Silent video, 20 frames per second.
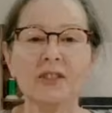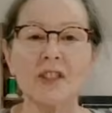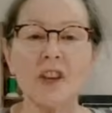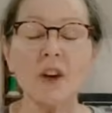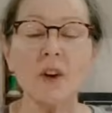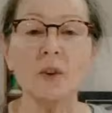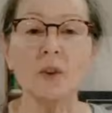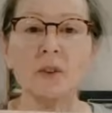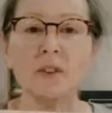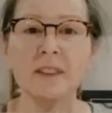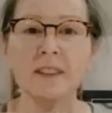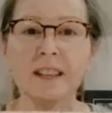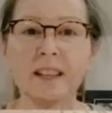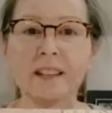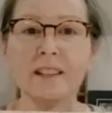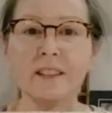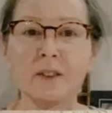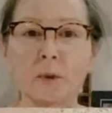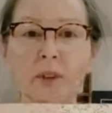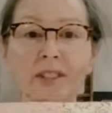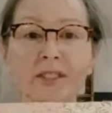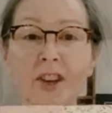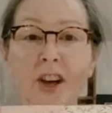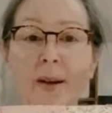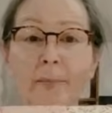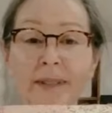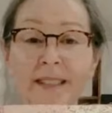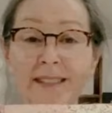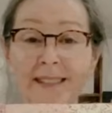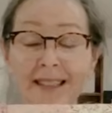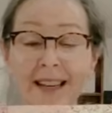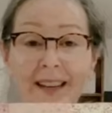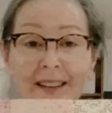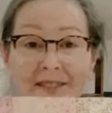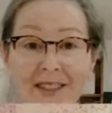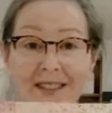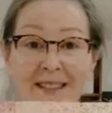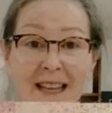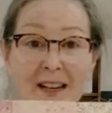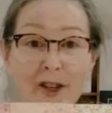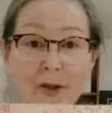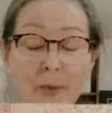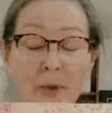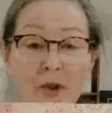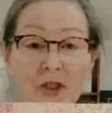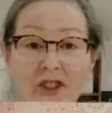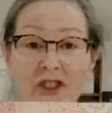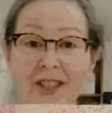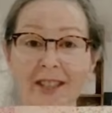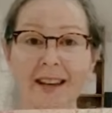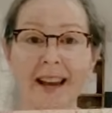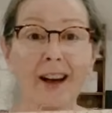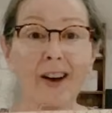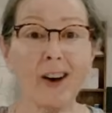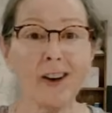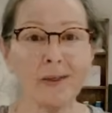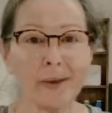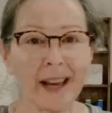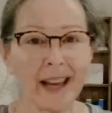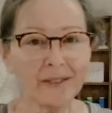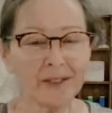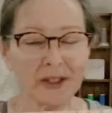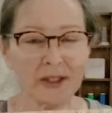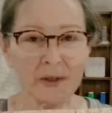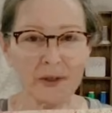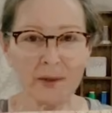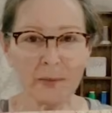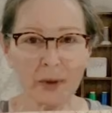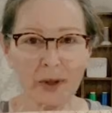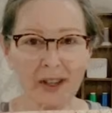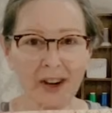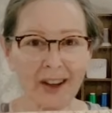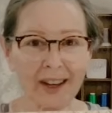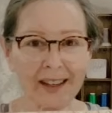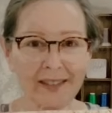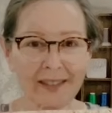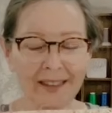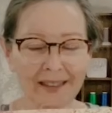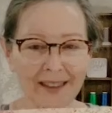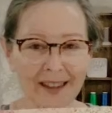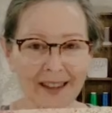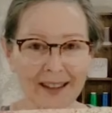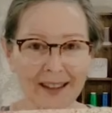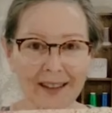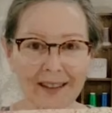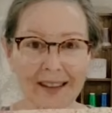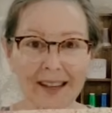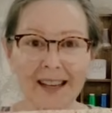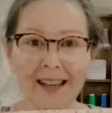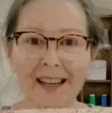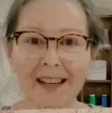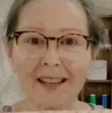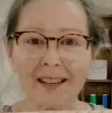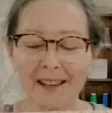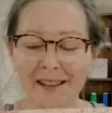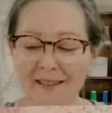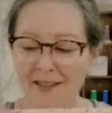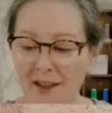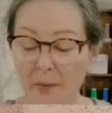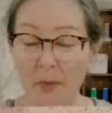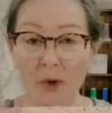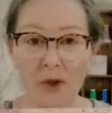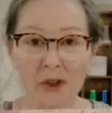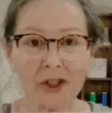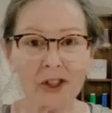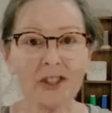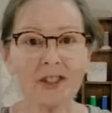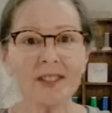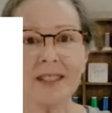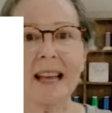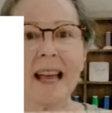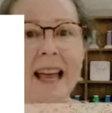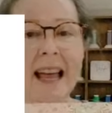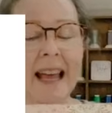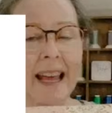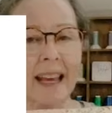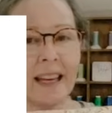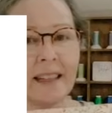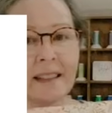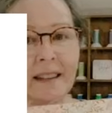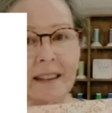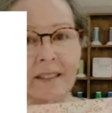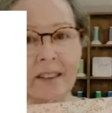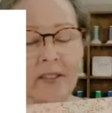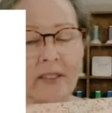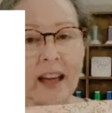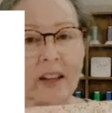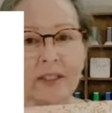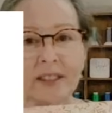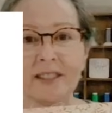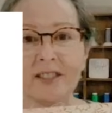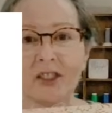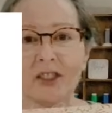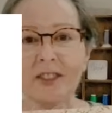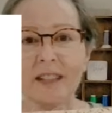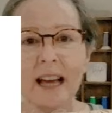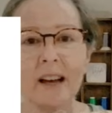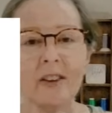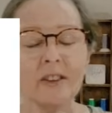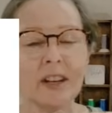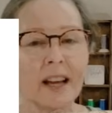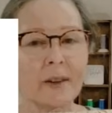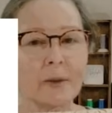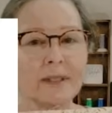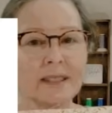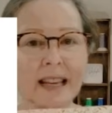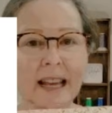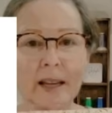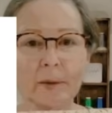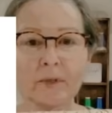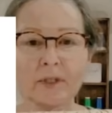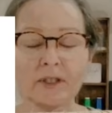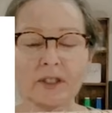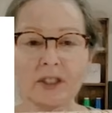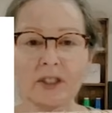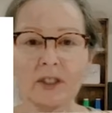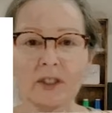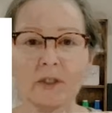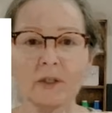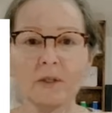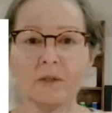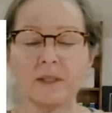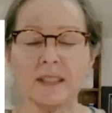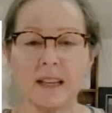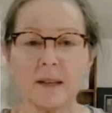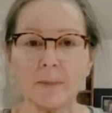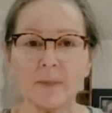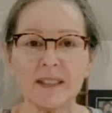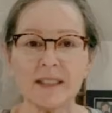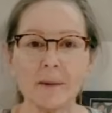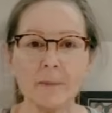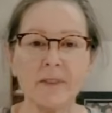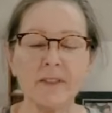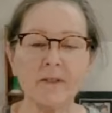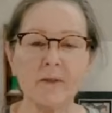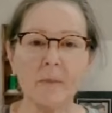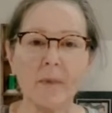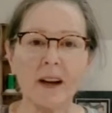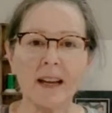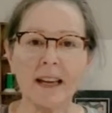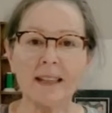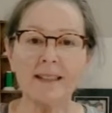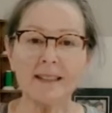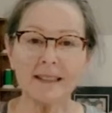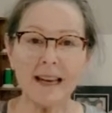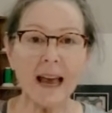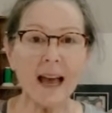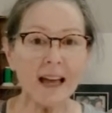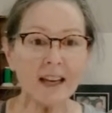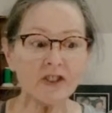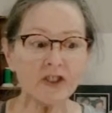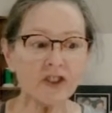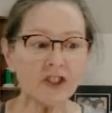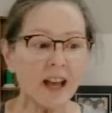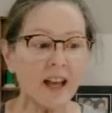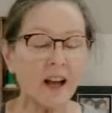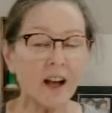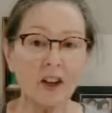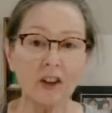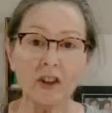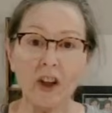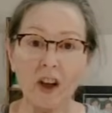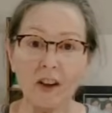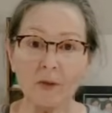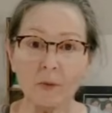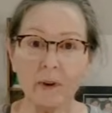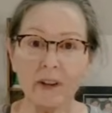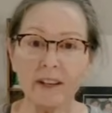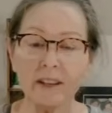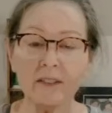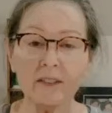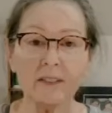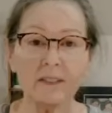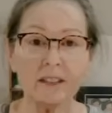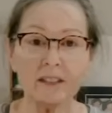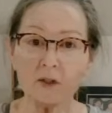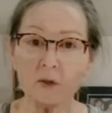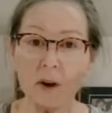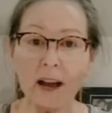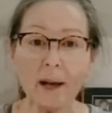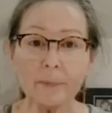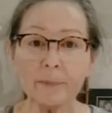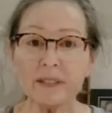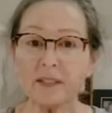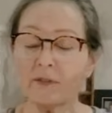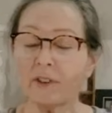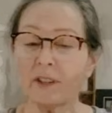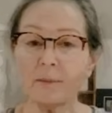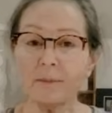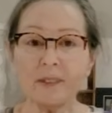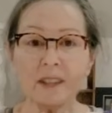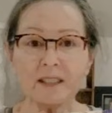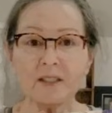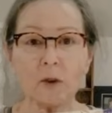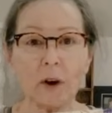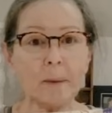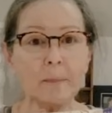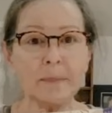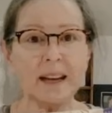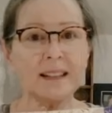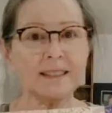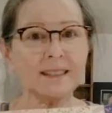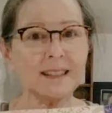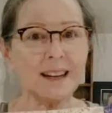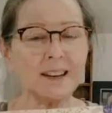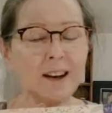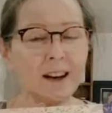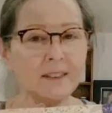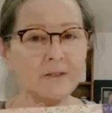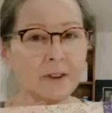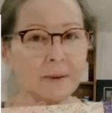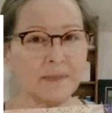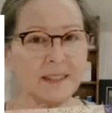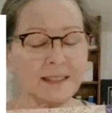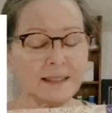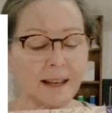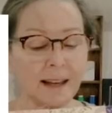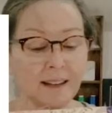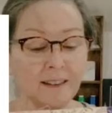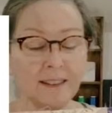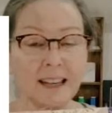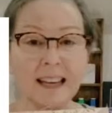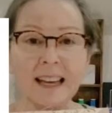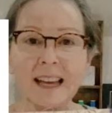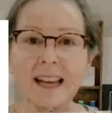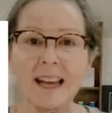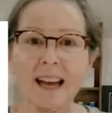So the quilt top is done, the center portion. Now all we have to do is put on the borders. And I love how this turned out. I was able to use up some of my stash along with the scraps from the scrap bags that I got from the sale.